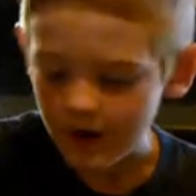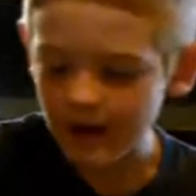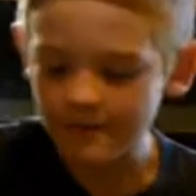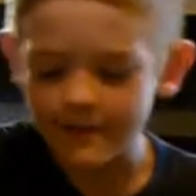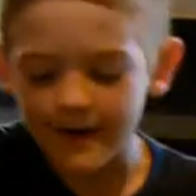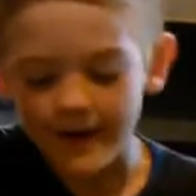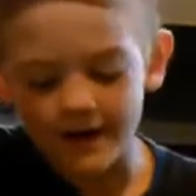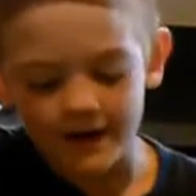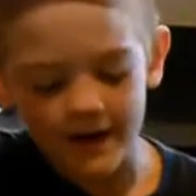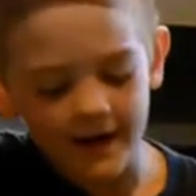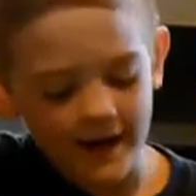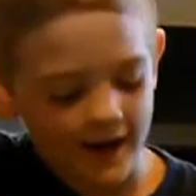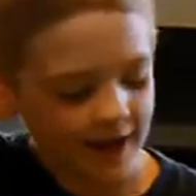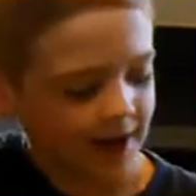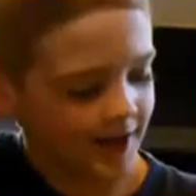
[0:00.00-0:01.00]
I'm back
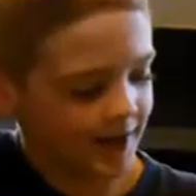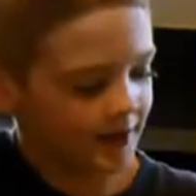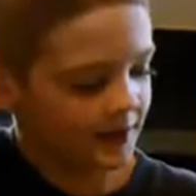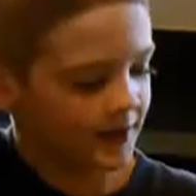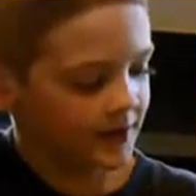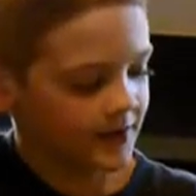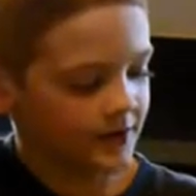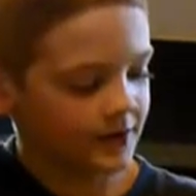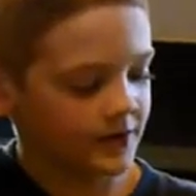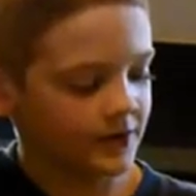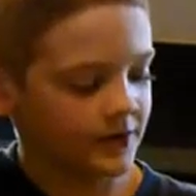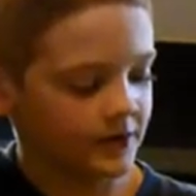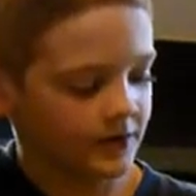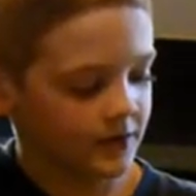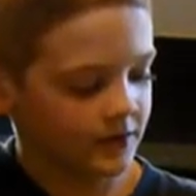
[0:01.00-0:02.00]

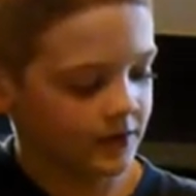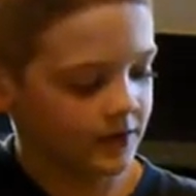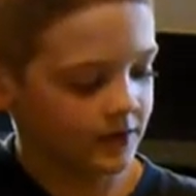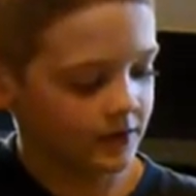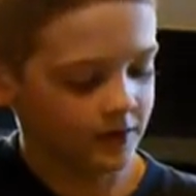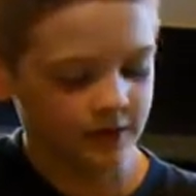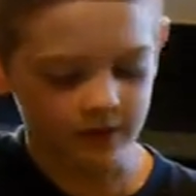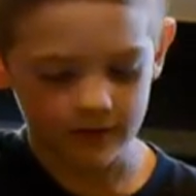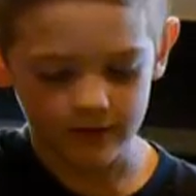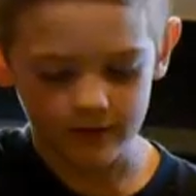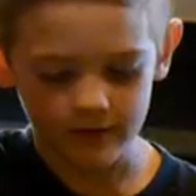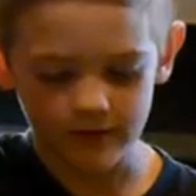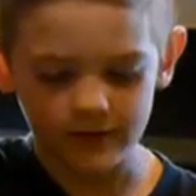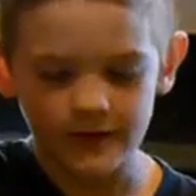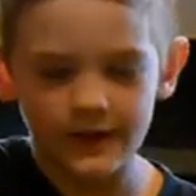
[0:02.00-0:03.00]
and
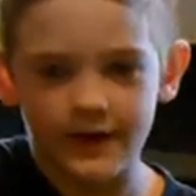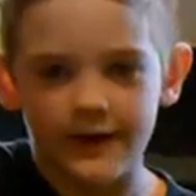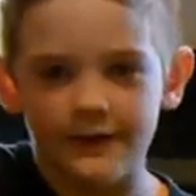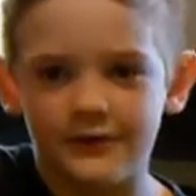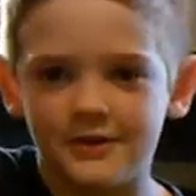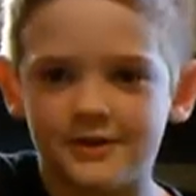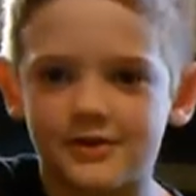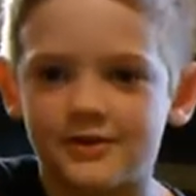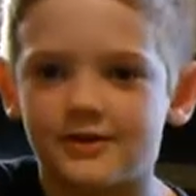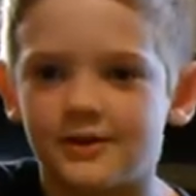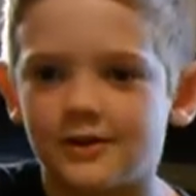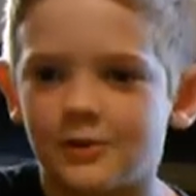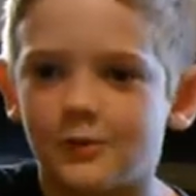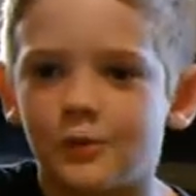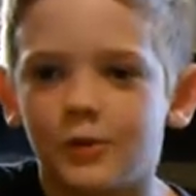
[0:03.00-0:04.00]
yeah,
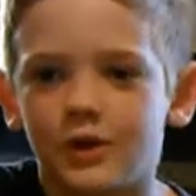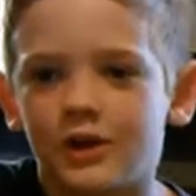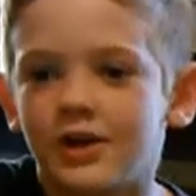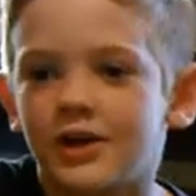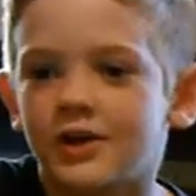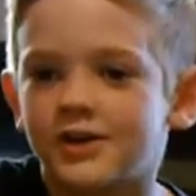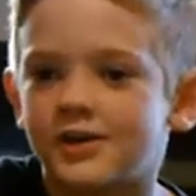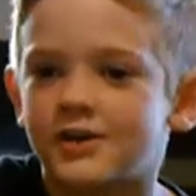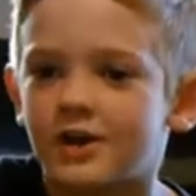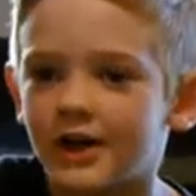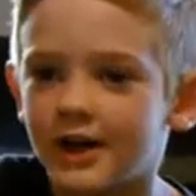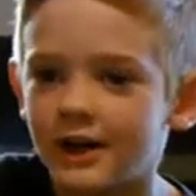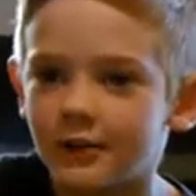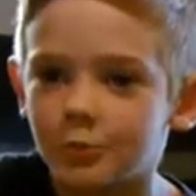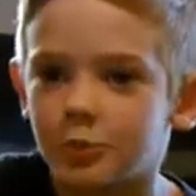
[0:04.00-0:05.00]

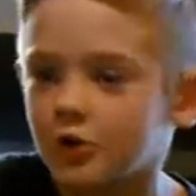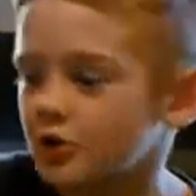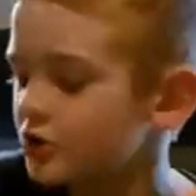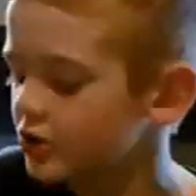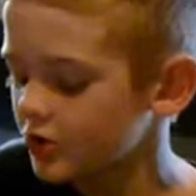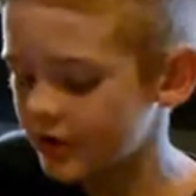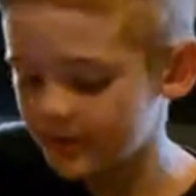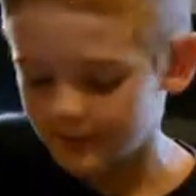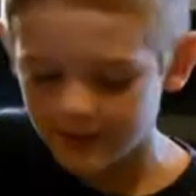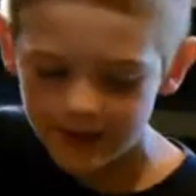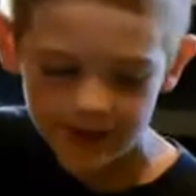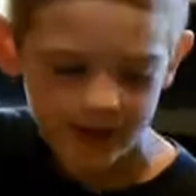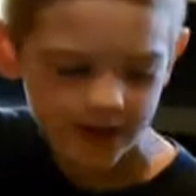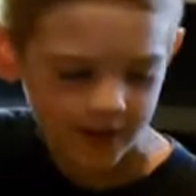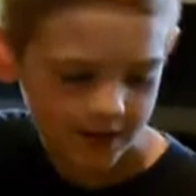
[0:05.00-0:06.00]
we're gonna
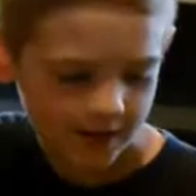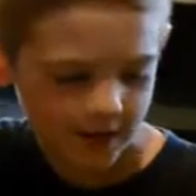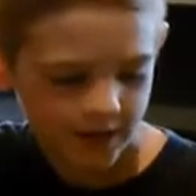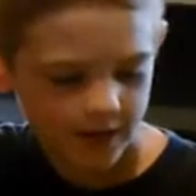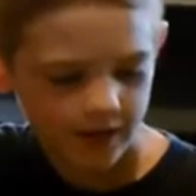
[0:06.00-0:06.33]
make it.